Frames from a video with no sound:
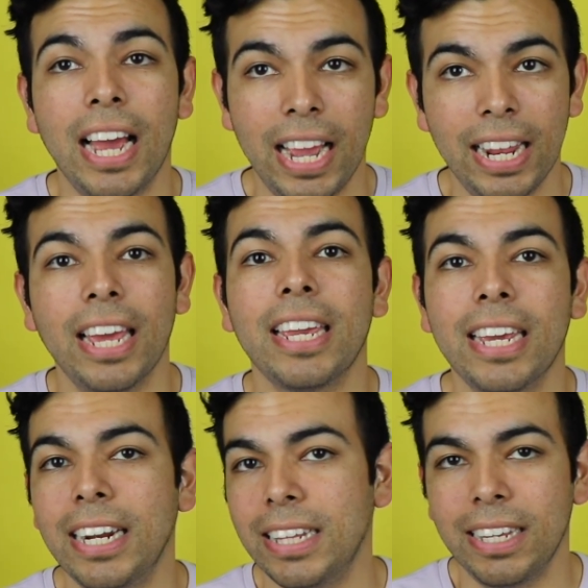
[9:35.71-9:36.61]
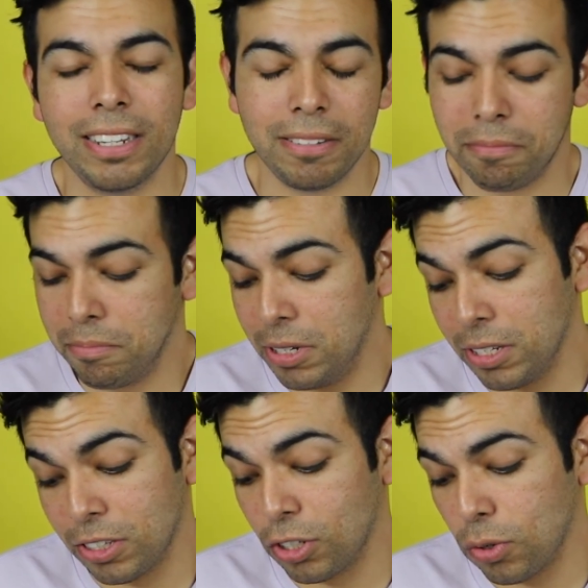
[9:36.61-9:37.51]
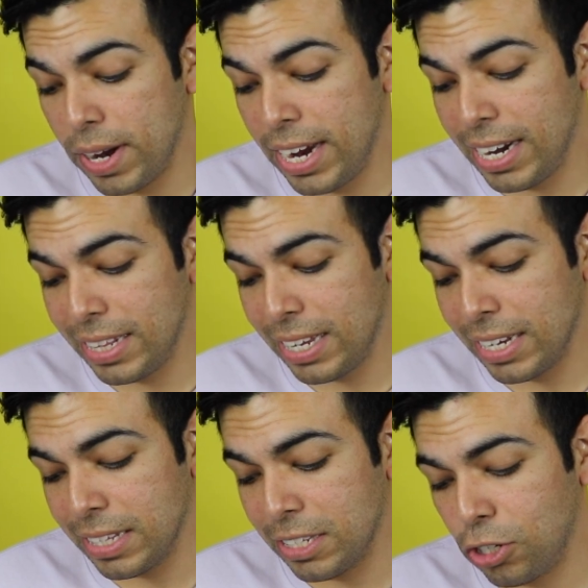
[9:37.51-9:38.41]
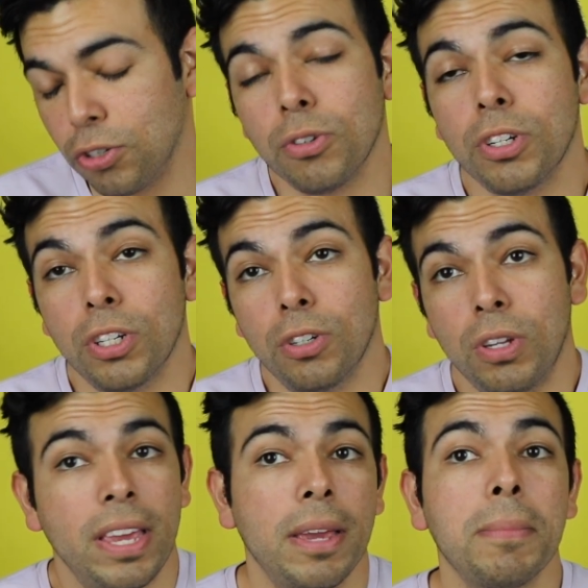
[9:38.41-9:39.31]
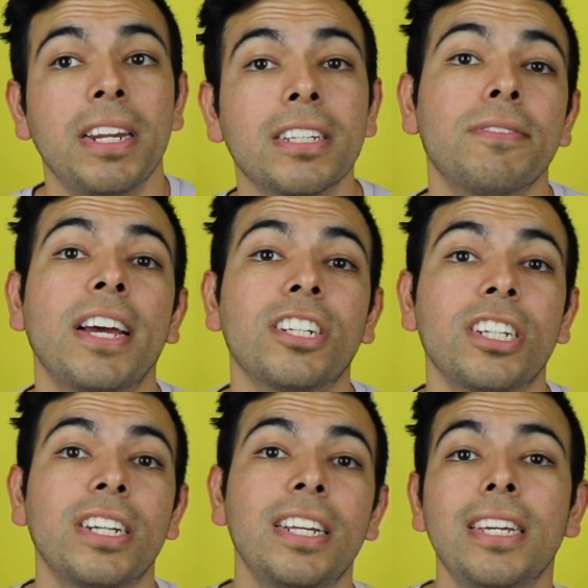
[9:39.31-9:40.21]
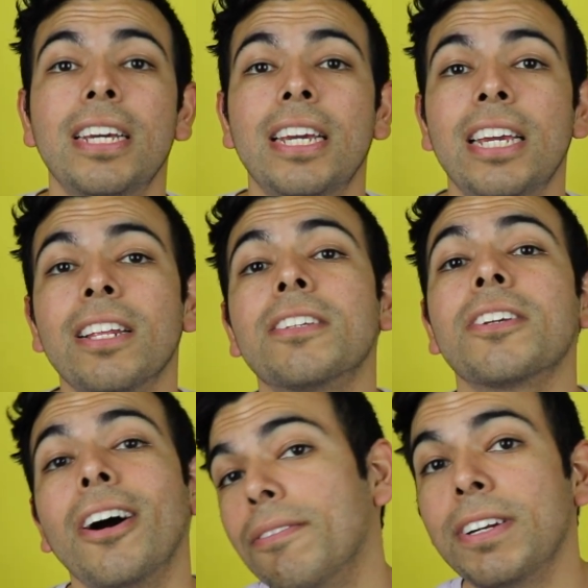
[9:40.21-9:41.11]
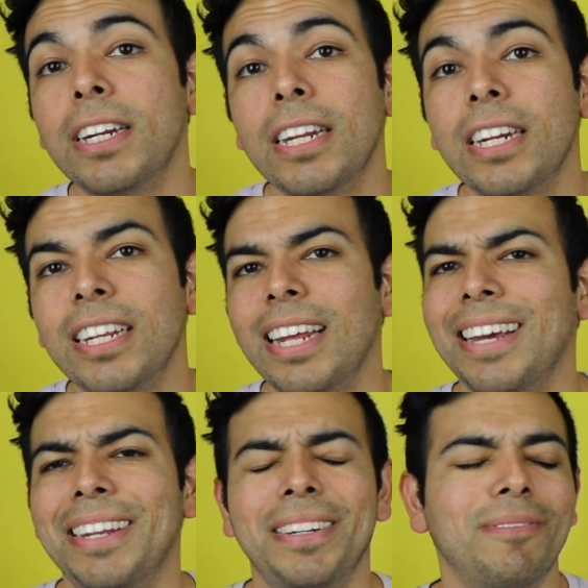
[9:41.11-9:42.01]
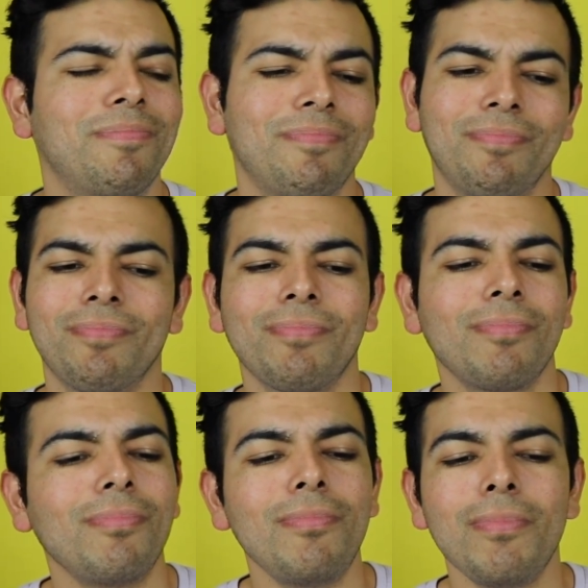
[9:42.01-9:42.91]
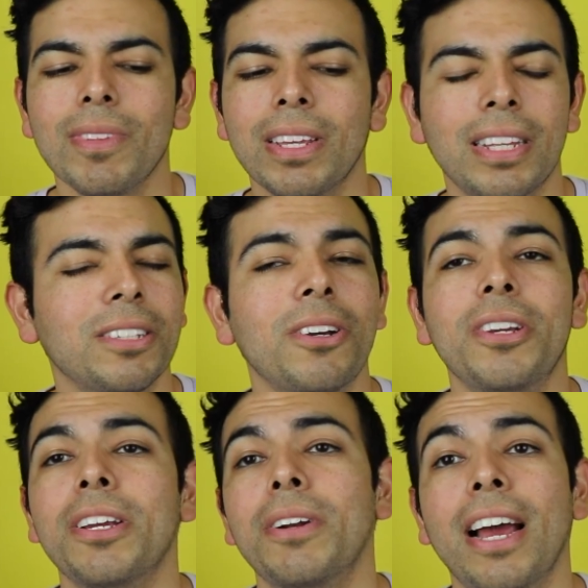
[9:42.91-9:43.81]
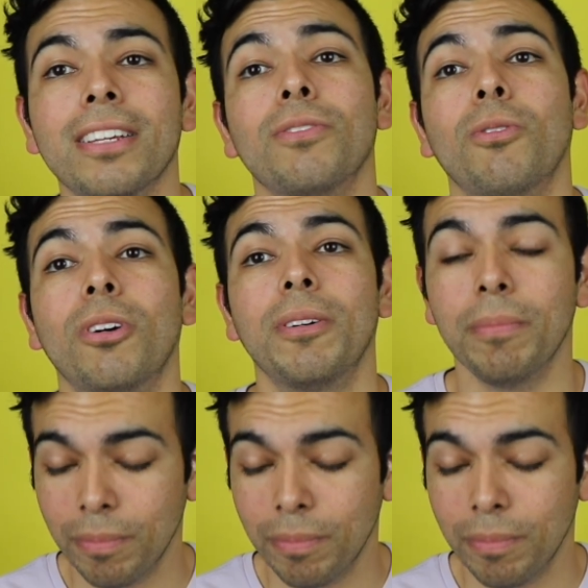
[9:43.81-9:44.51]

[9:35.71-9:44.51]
I like it. I think it looks great. I think it's true to him and his fashion. He looks confident in it, and that's all you can ask for.